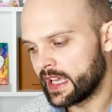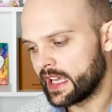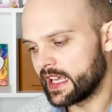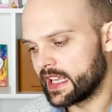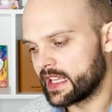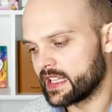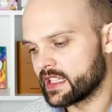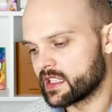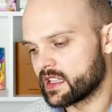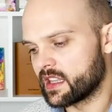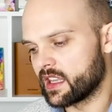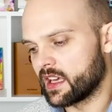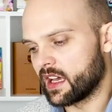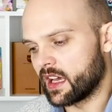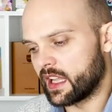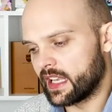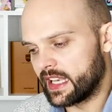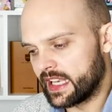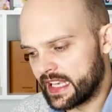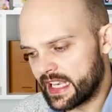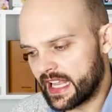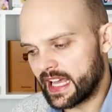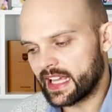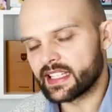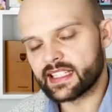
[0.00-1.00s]
is that
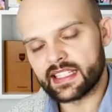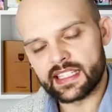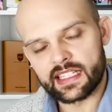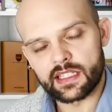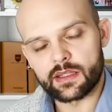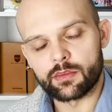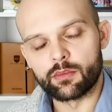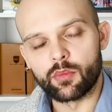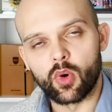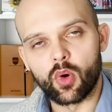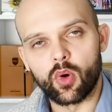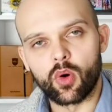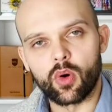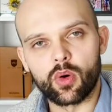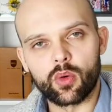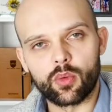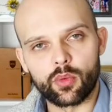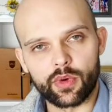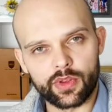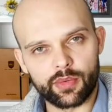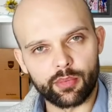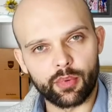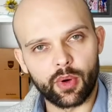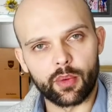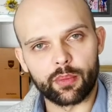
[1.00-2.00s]
less is more
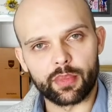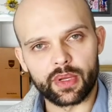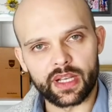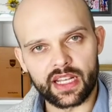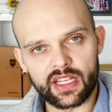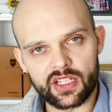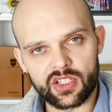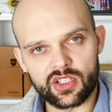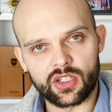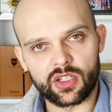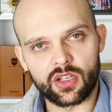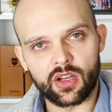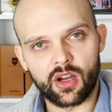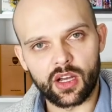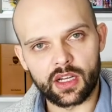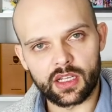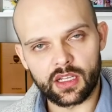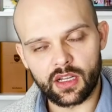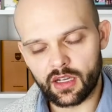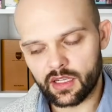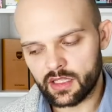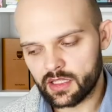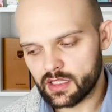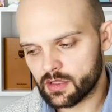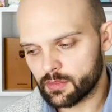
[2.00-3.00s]
with population
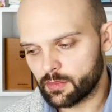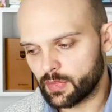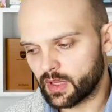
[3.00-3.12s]
guidelines,